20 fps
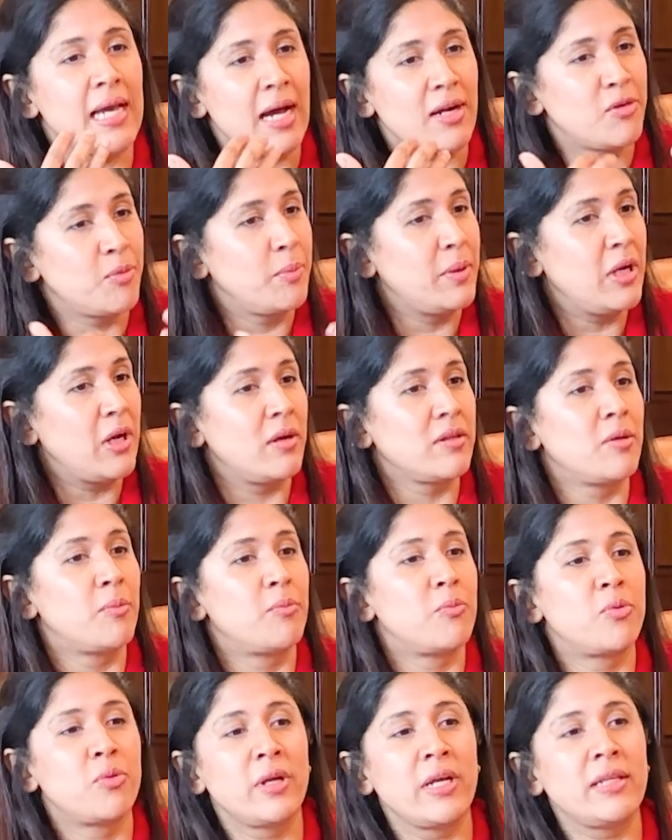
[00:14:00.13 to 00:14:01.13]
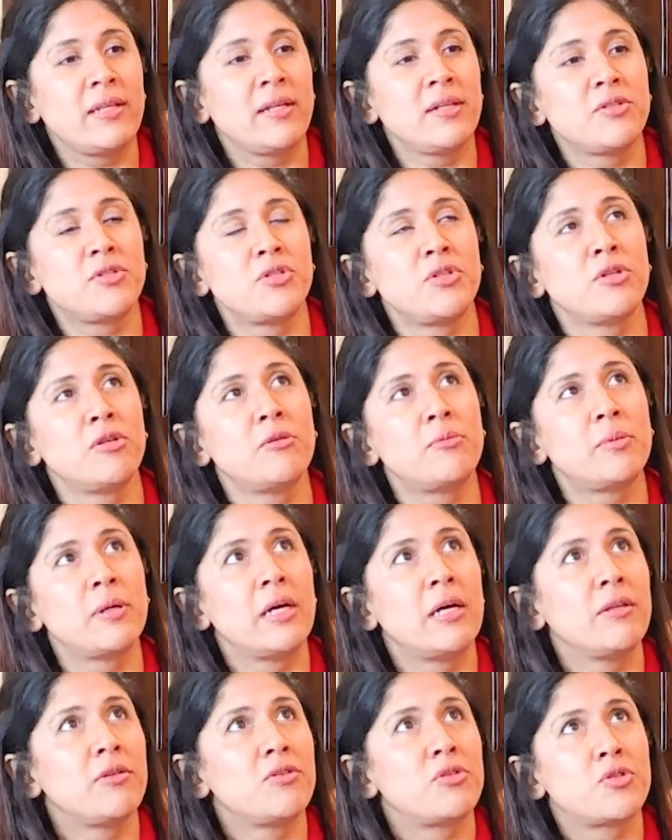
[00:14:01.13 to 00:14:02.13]
had to be on the breathing tube.
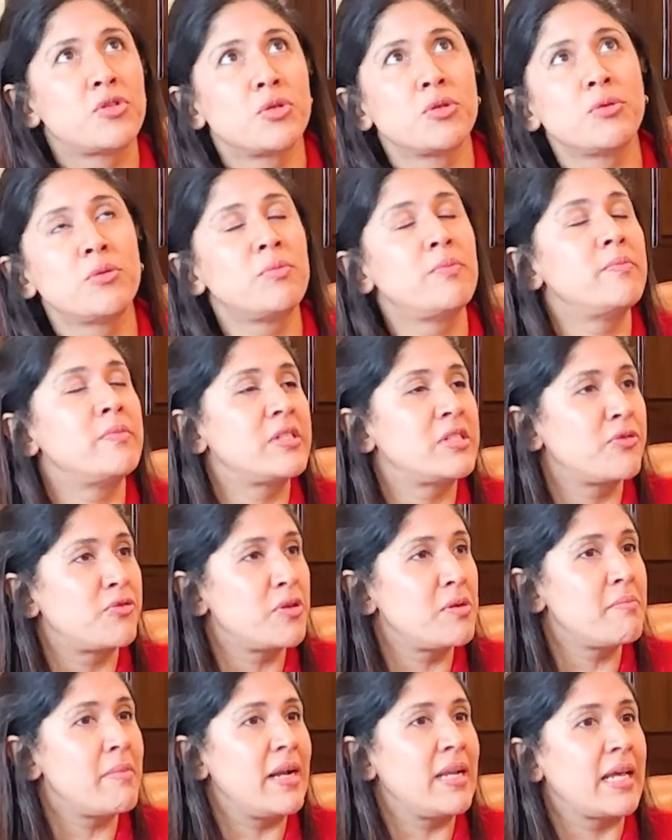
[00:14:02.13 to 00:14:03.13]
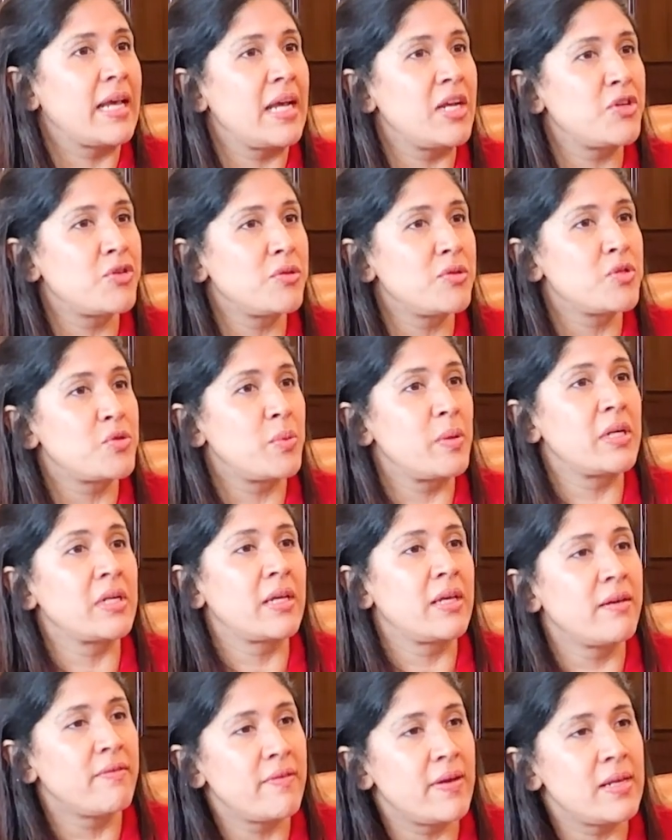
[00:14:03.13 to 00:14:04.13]
2 different medications were
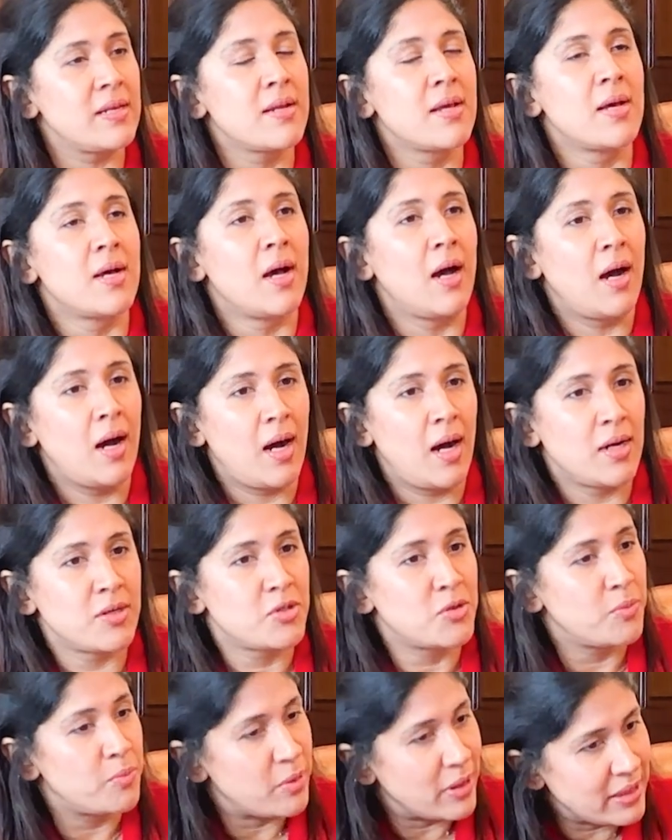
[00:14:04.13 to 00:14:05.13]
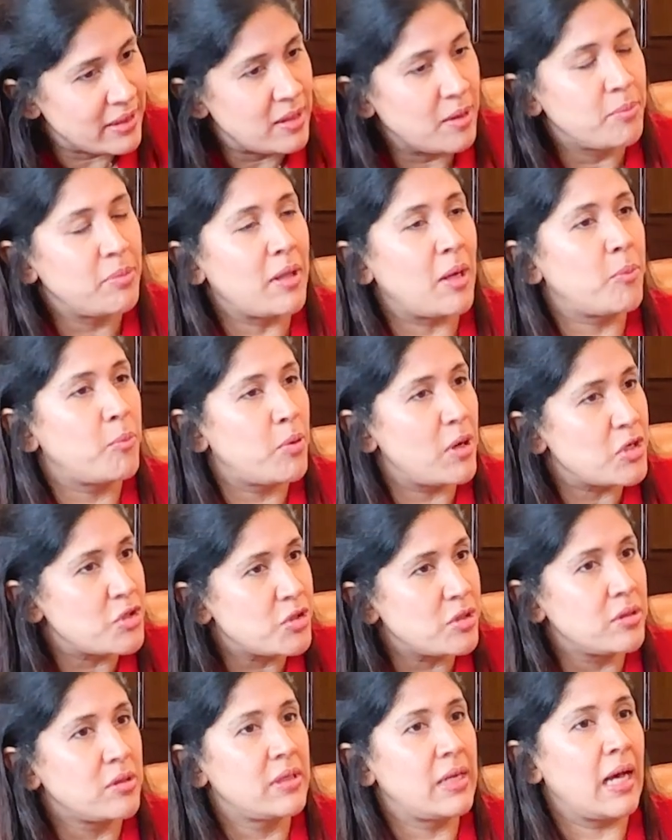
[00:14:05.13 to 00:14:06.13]
given to bring the blood
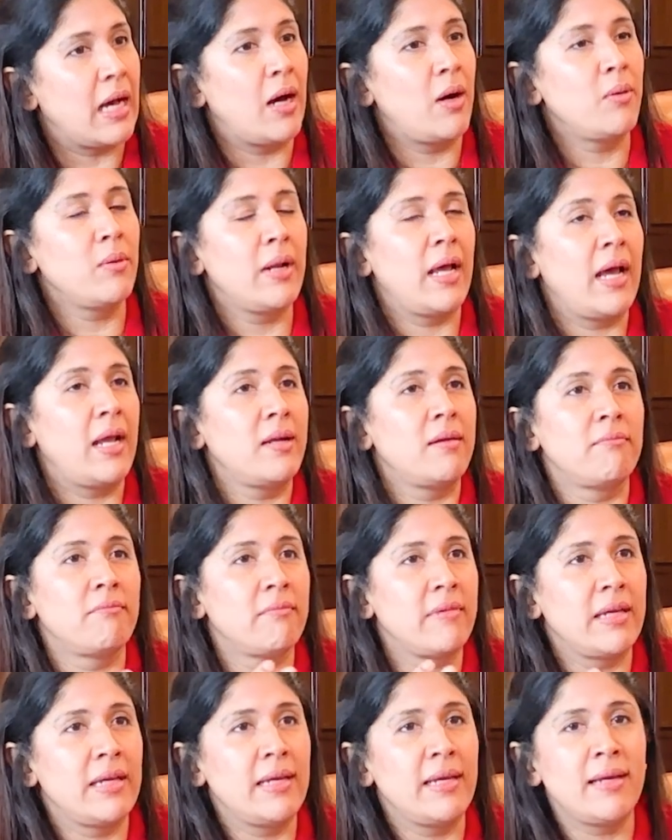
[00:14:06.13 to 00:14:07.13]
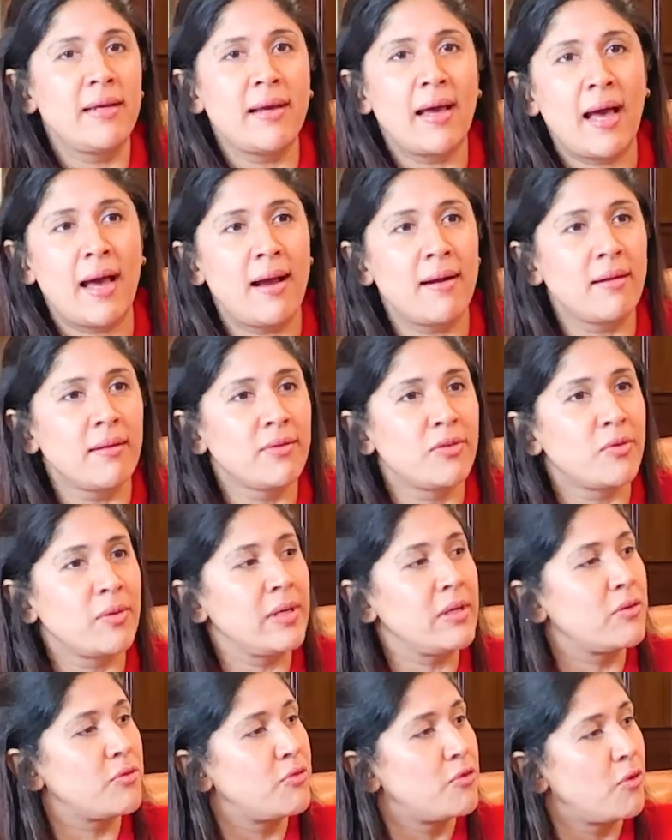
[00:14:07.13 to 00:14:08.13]
pressure down, and he had a
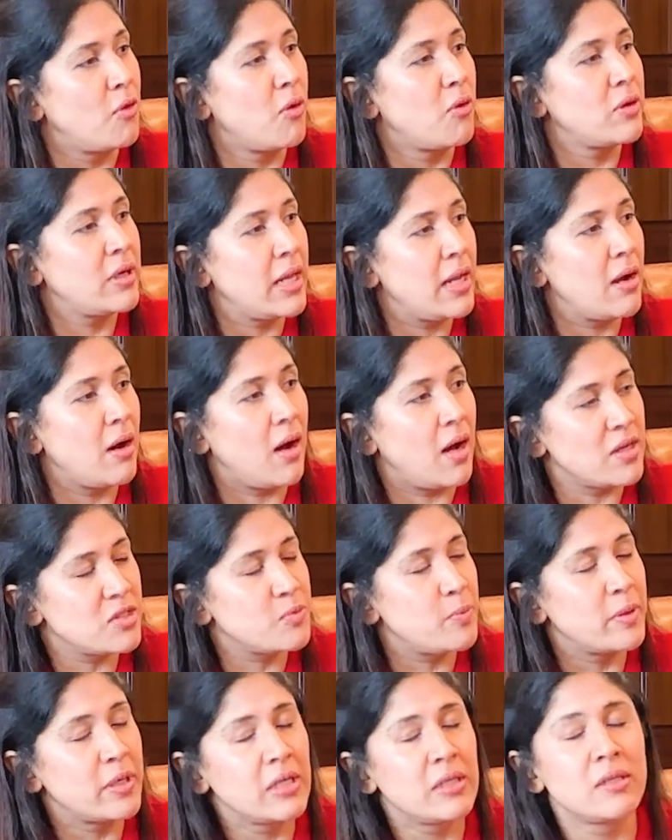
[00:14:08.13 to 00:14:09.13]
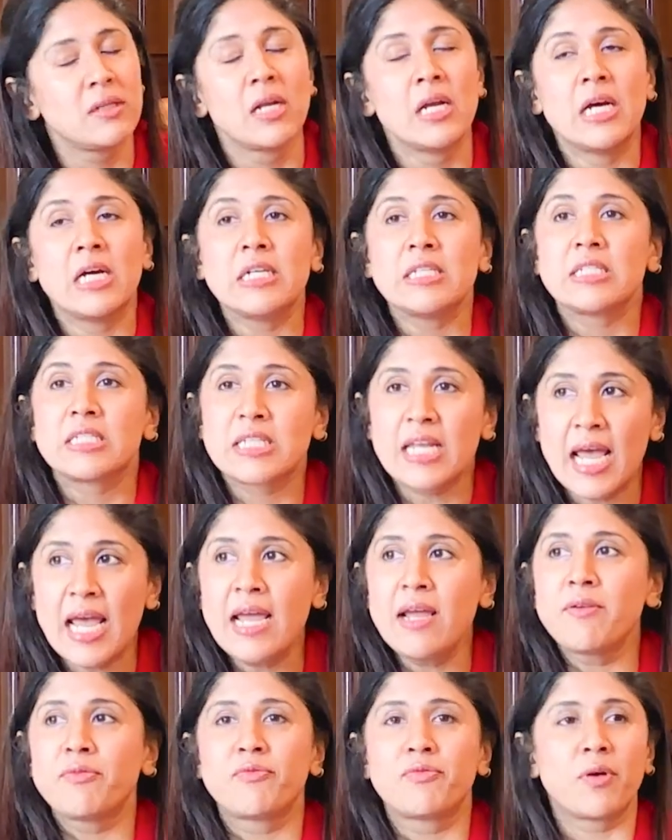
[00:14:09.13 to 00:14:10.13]
3 to 4 day hospital
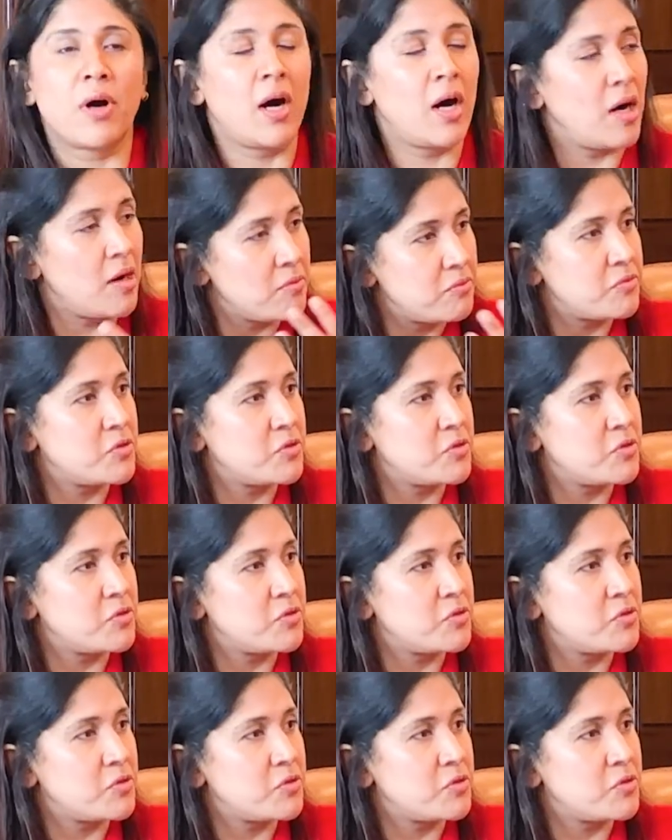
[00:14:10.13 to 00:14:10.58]
stay to